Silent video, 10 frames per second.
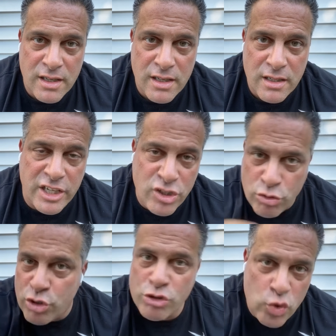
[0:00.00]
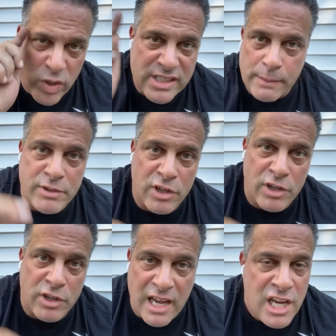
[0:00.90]
then you choose to accept it or
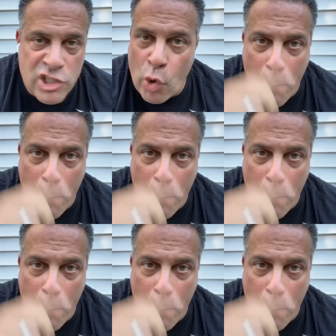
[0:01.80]
not. Don't